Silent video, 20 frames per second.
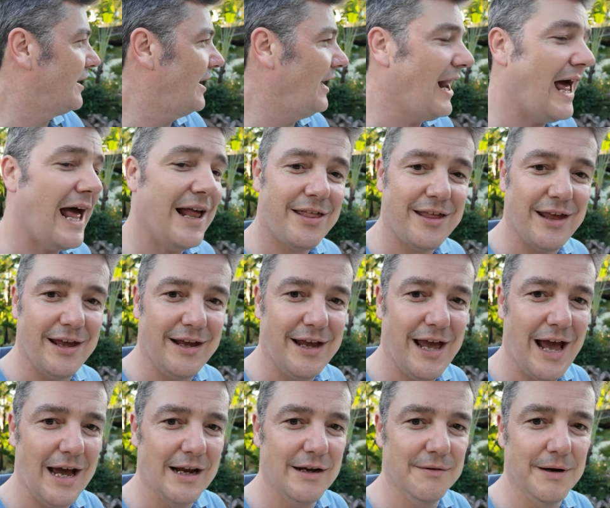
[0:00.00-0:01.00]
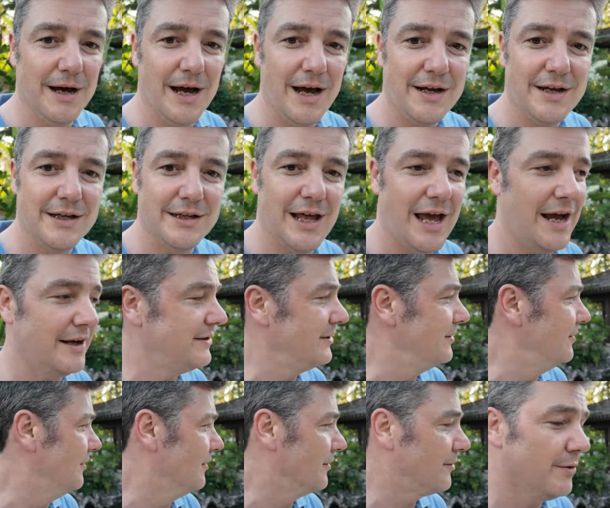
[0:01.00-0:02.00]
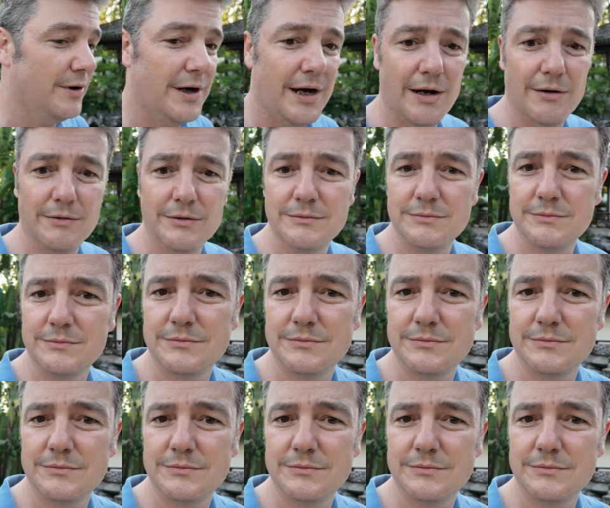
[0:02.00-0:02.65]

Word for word: classic kind of architecture as well.